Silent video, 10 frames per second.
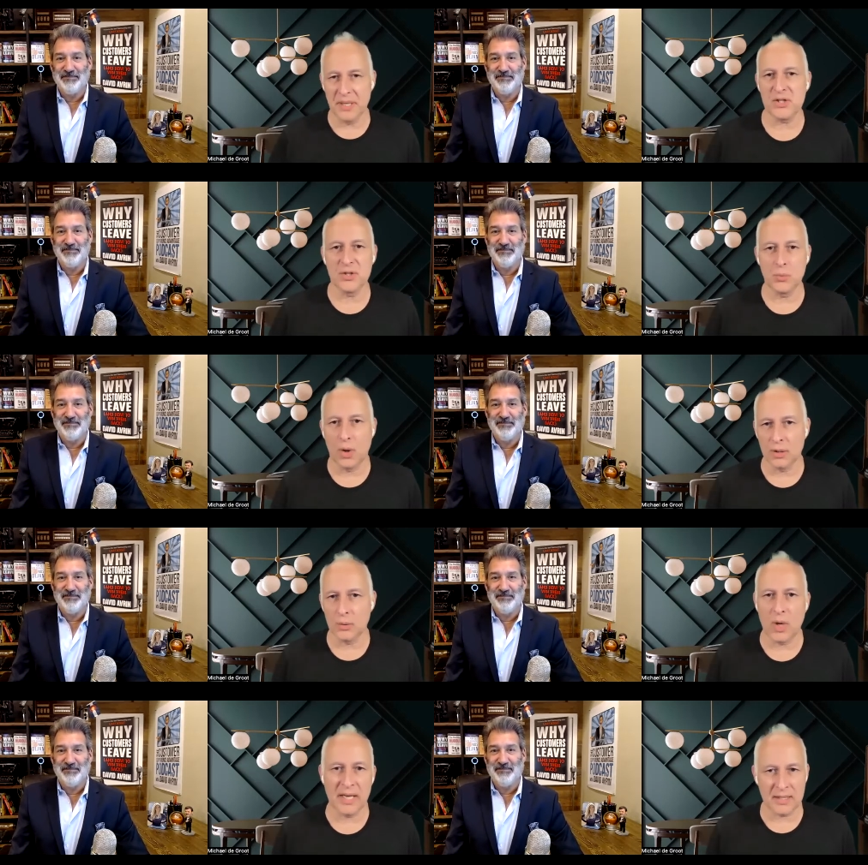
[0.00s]
Speaker 1: mentioned
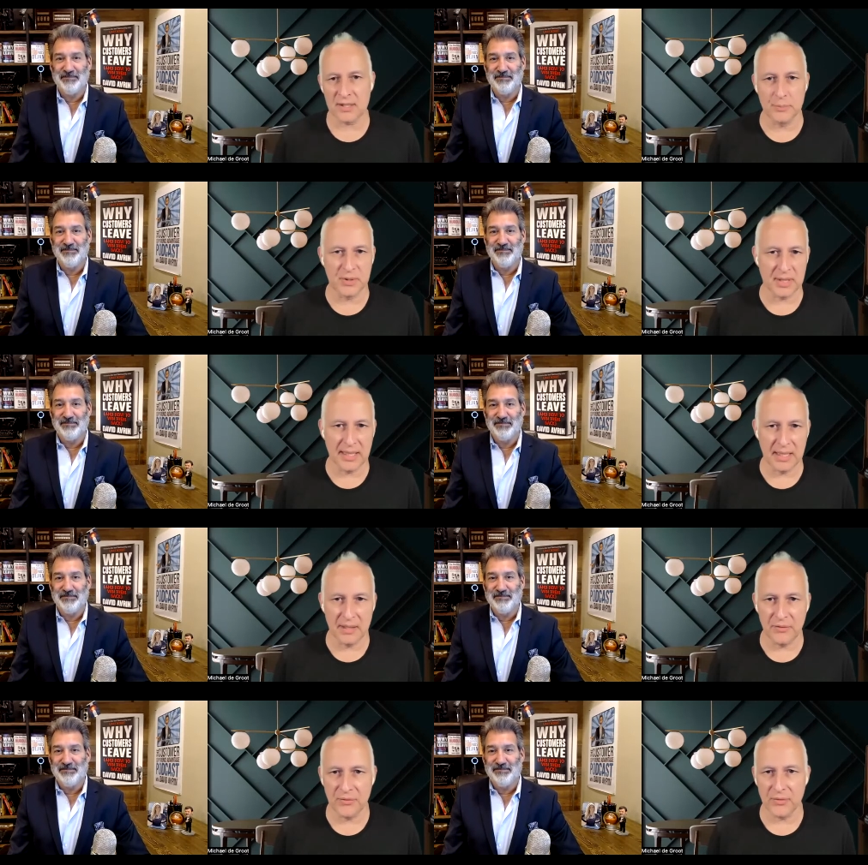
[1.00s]
one why customers
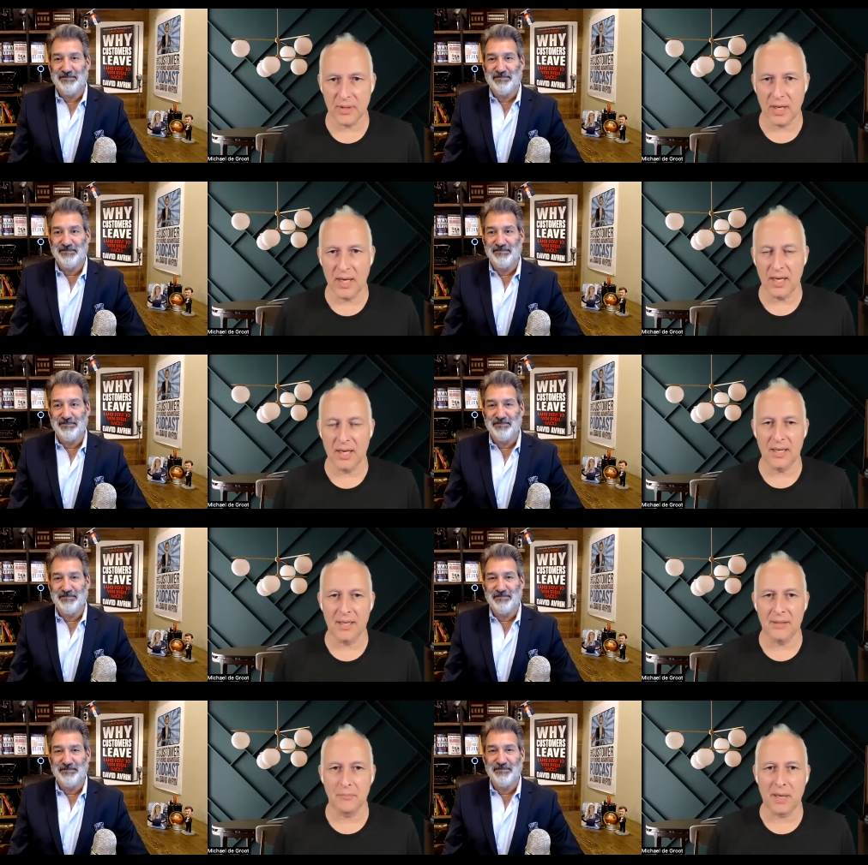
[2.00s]
leave?
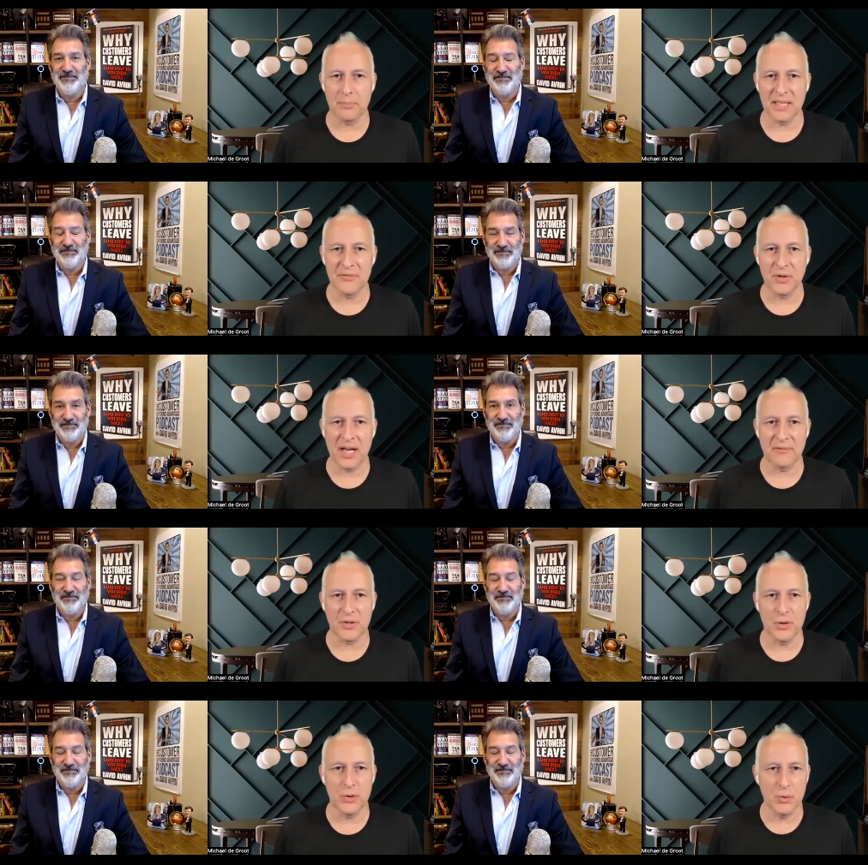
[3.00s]
Um, I believe you
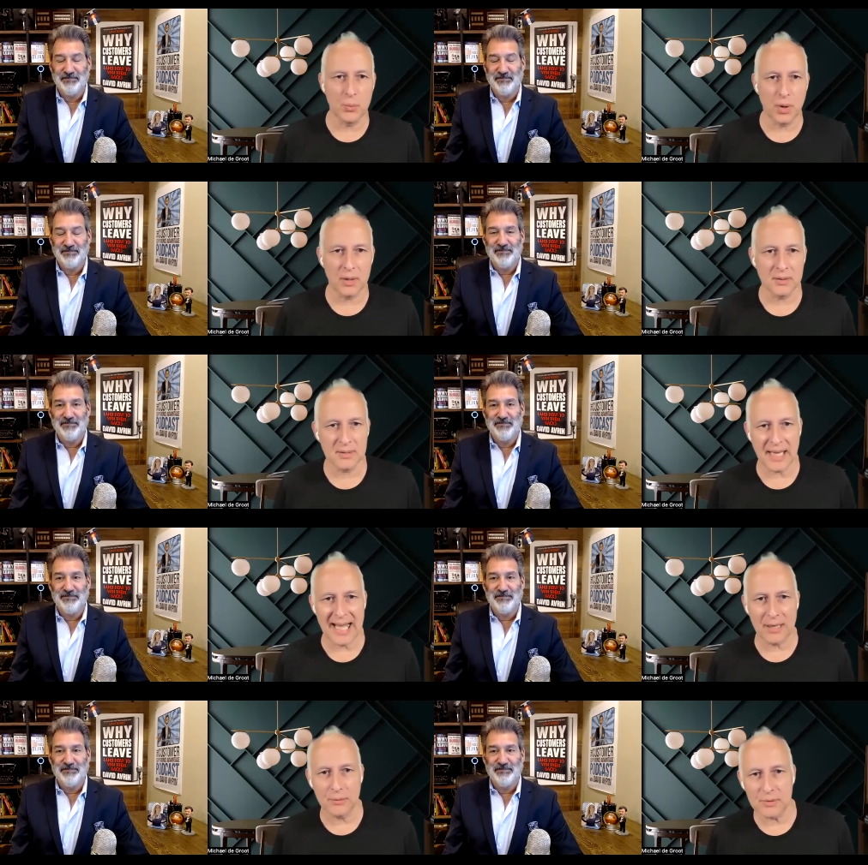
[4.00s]
have a new one
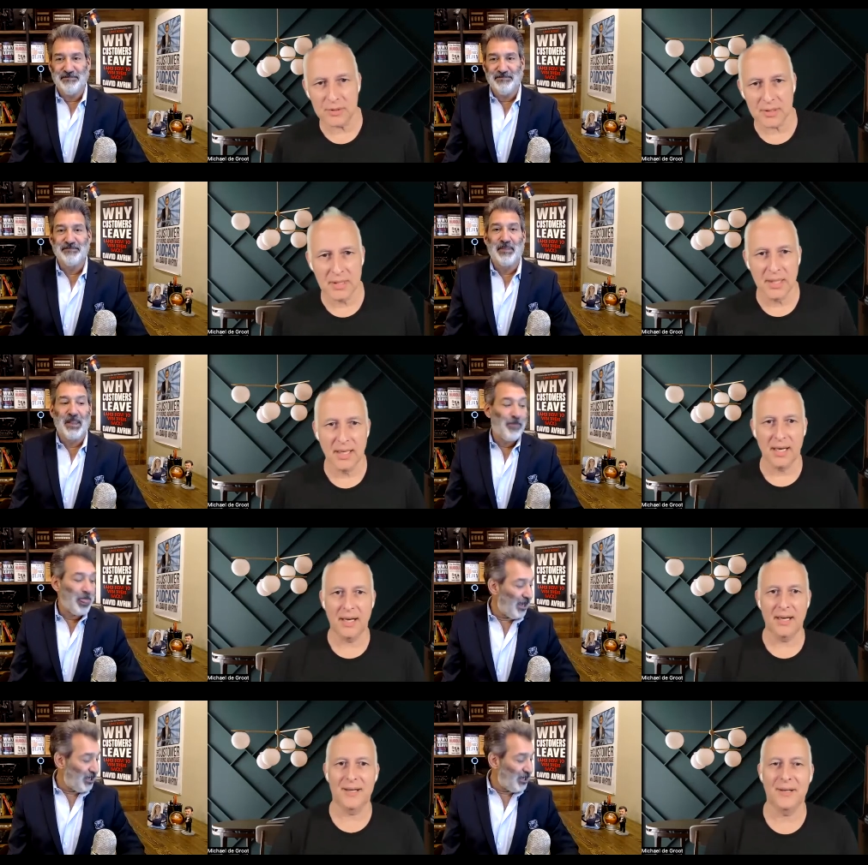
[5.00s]
out.
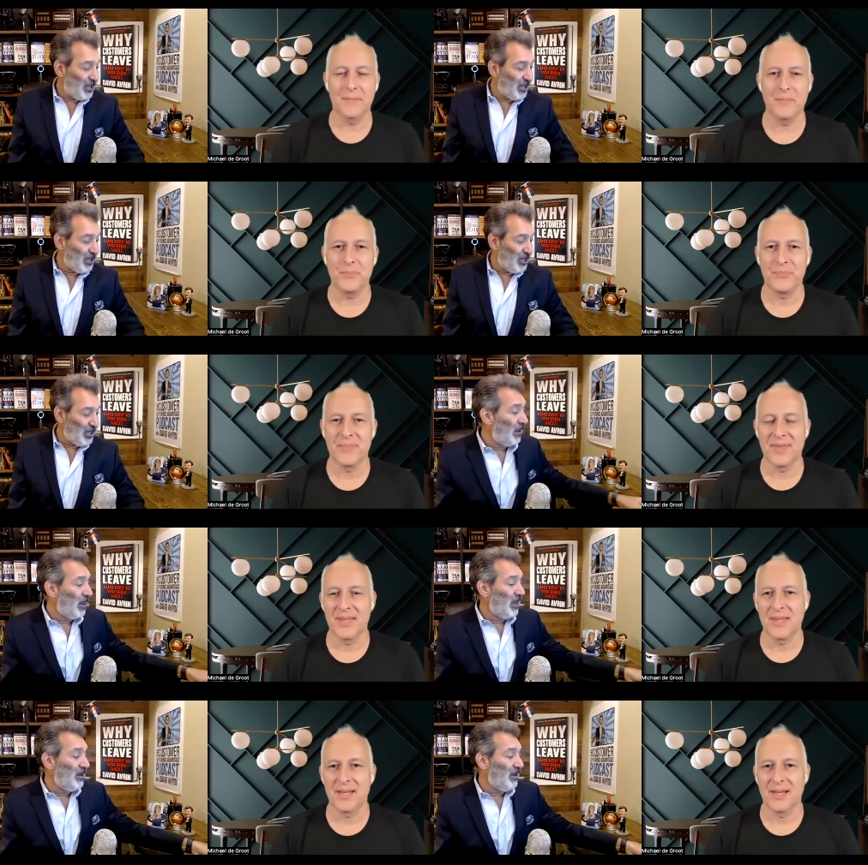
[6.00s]
Speaker 2: Um, I have a new um, book,
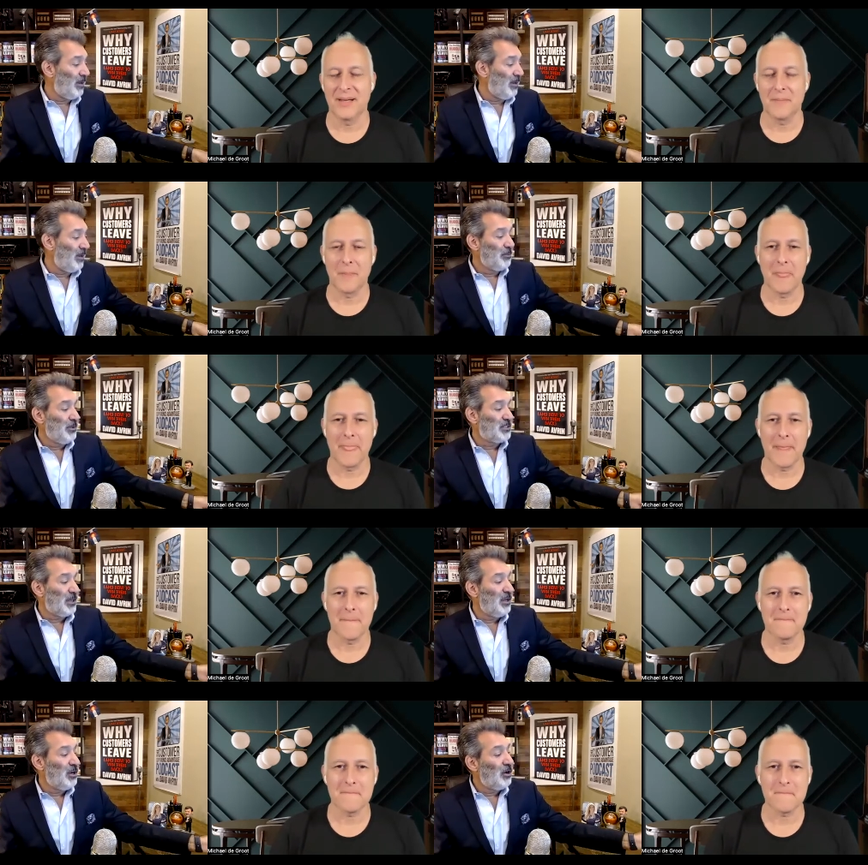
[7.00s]
which
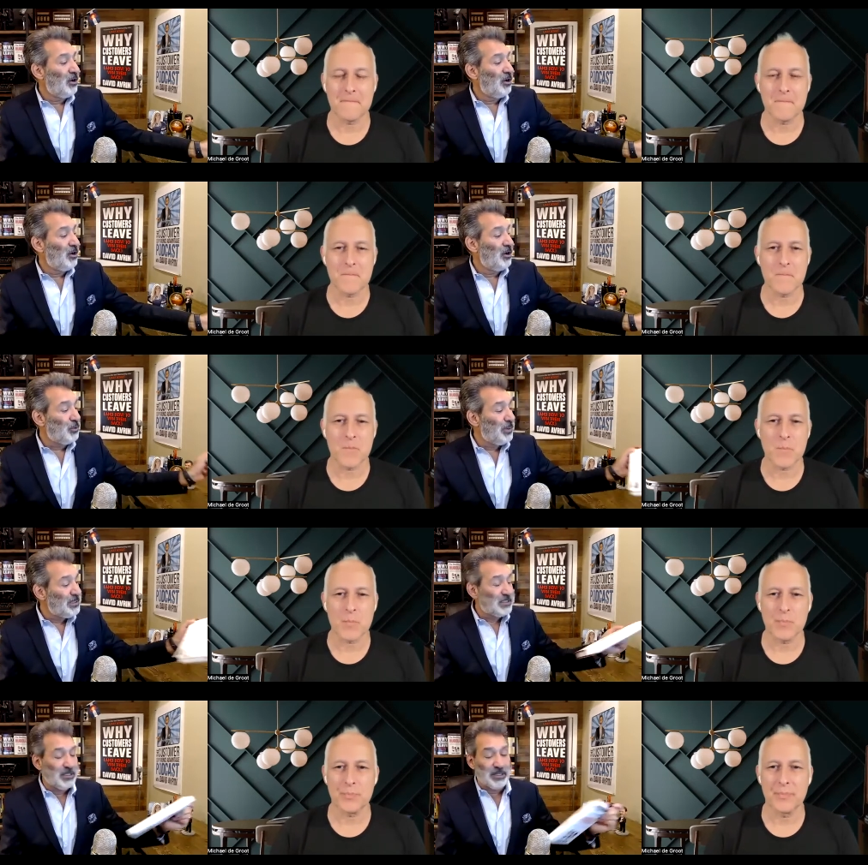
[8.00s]
I oh what a
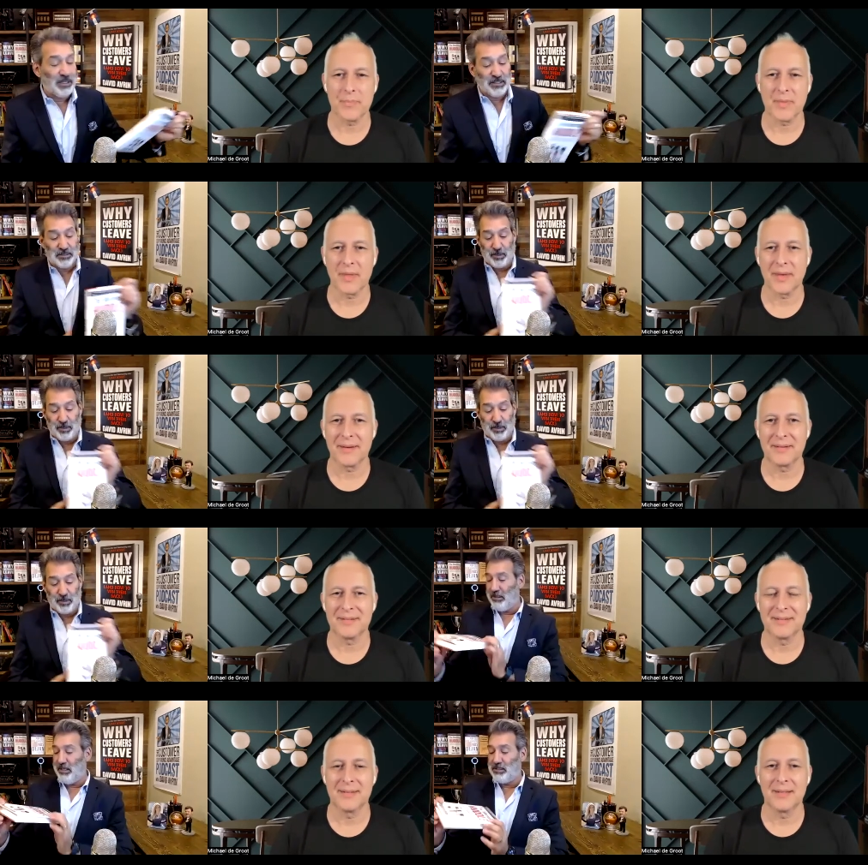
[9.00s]
coincidence,
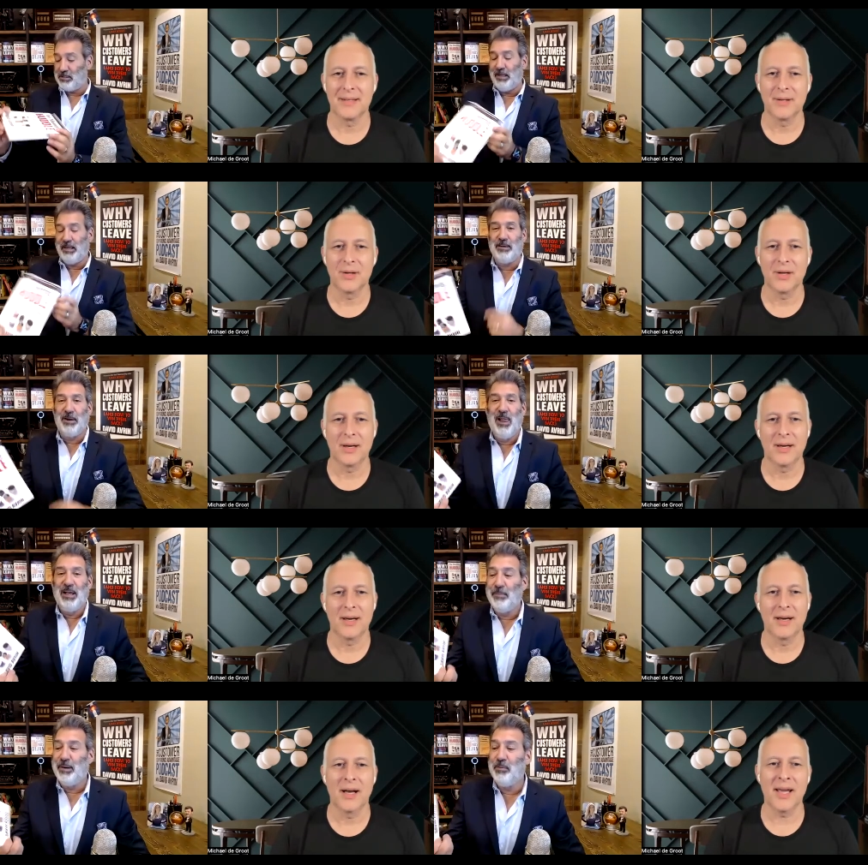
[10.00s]
Michael! It's right here.
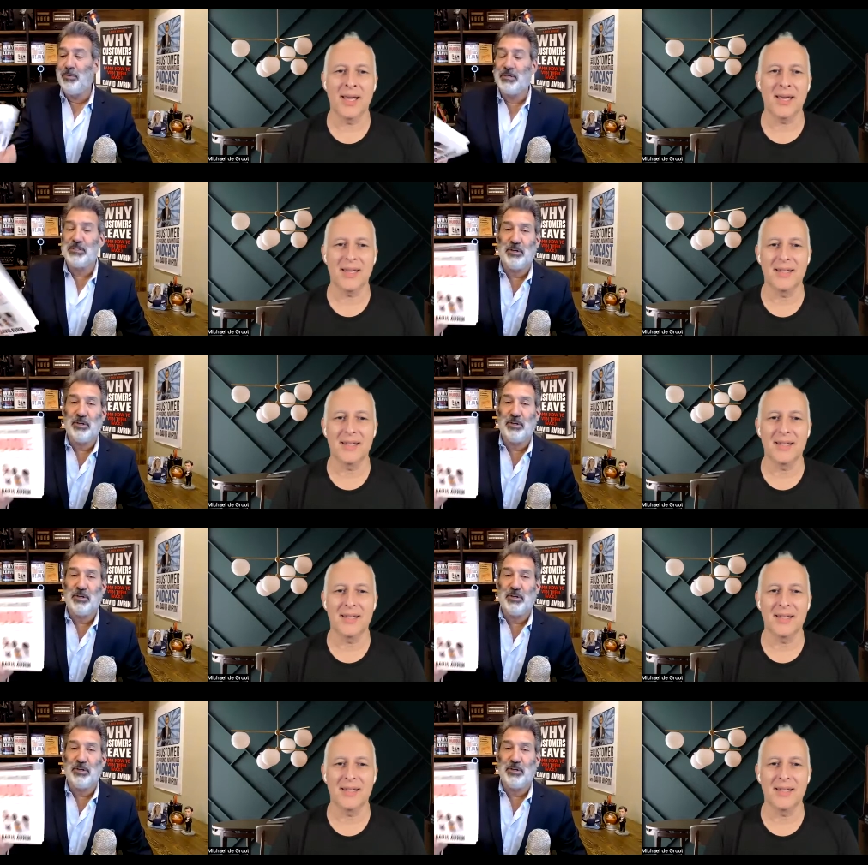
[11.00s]
My new book hey, is hey.